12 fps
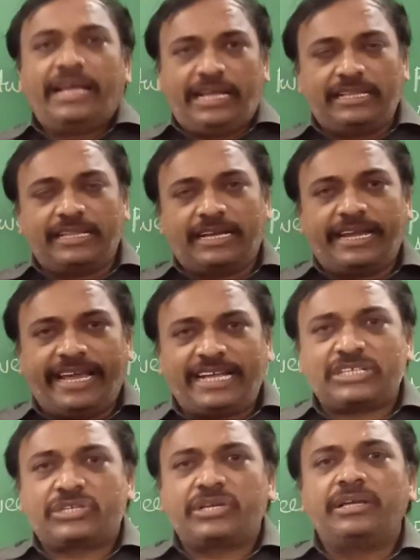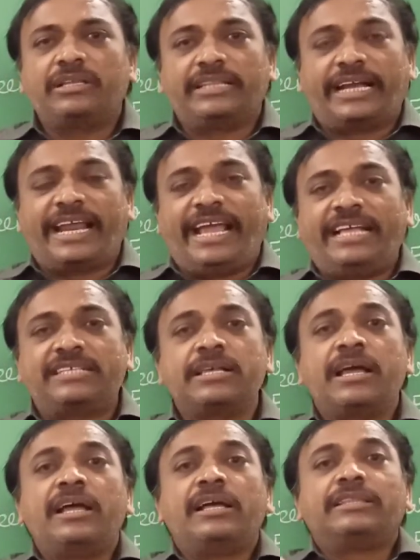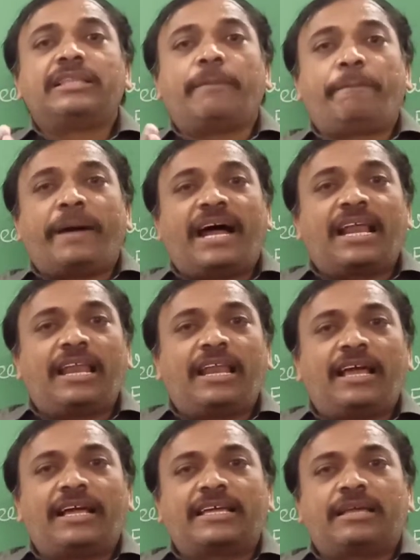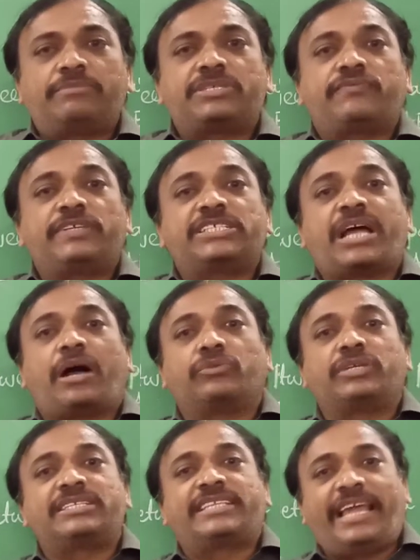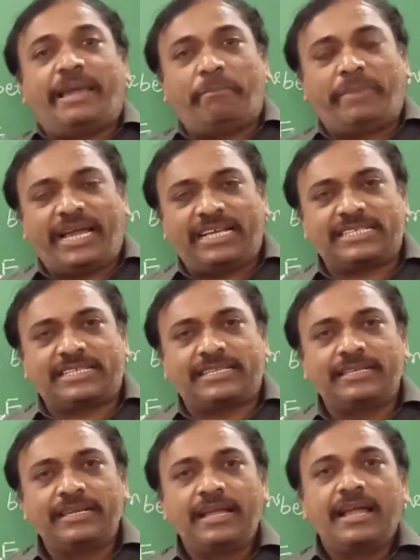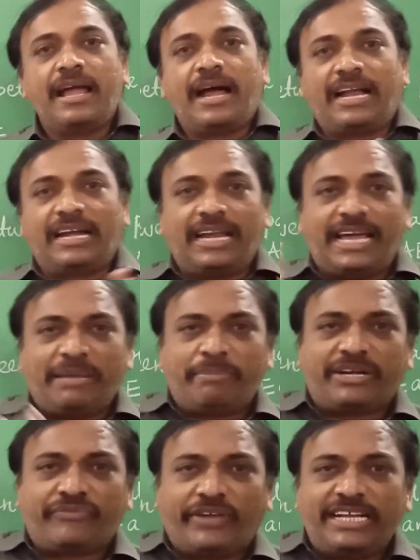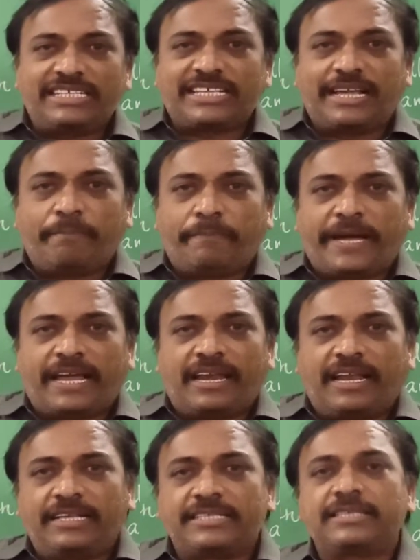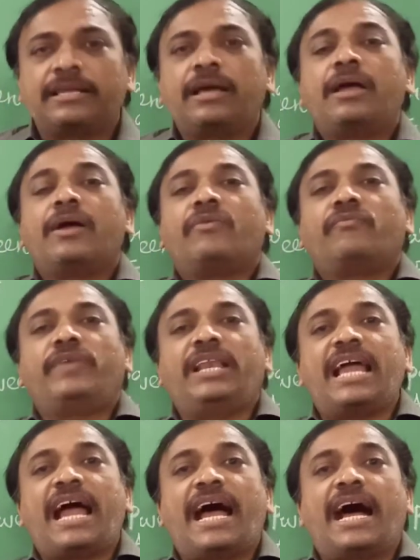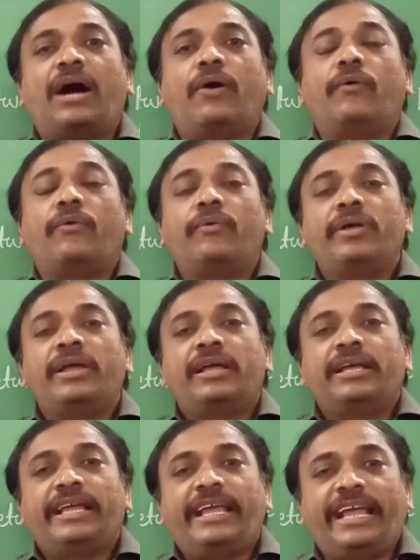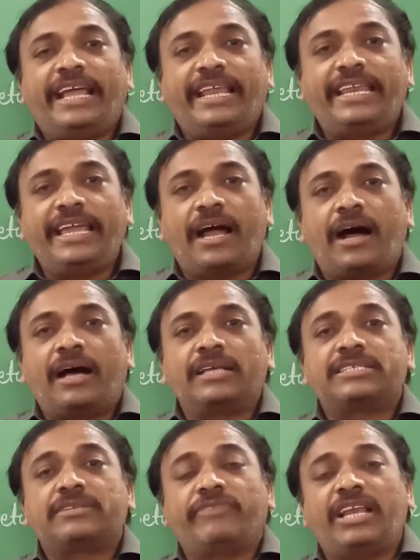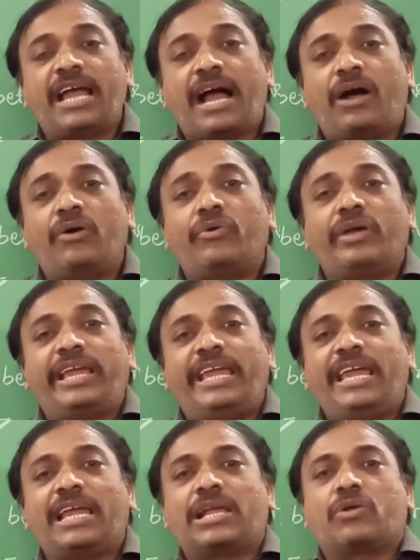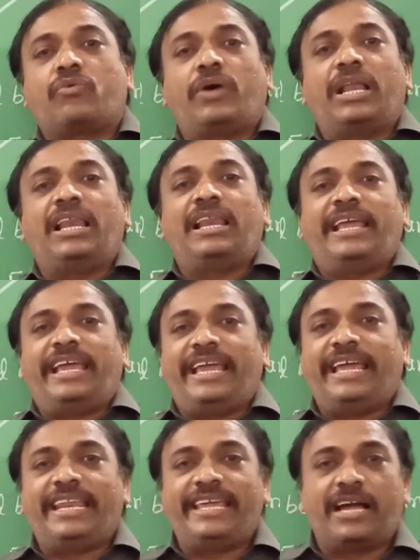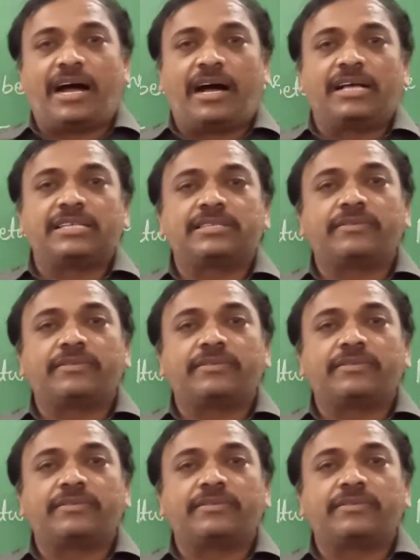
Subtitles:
in the next, that is the parallelograms which have the same base and lie between same parallels will have areas, will have equal areas.